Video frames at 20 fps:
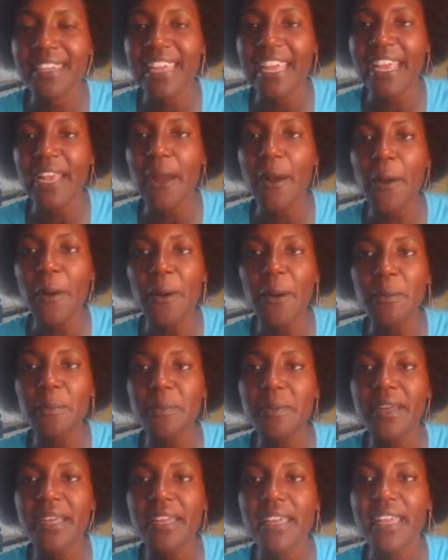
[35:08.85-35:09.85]
And I
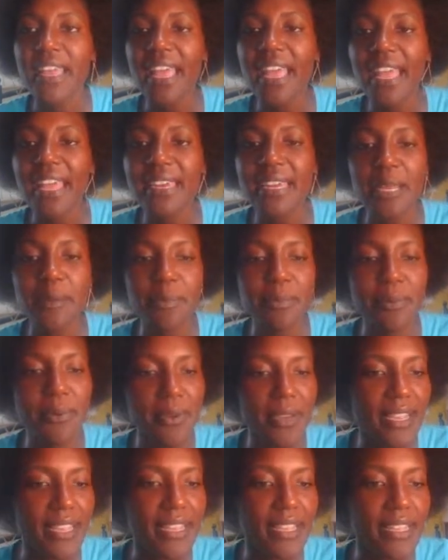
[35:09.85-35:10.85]
hope and I
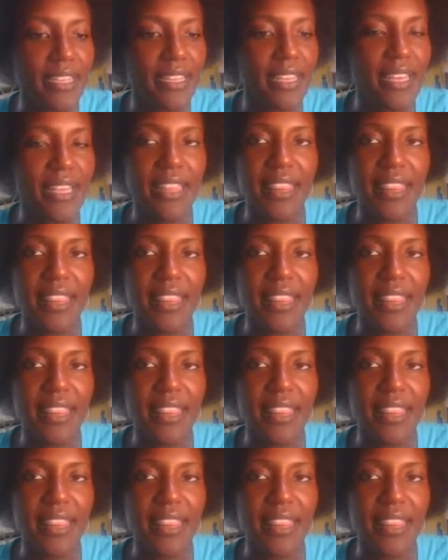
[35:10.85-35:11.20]
pray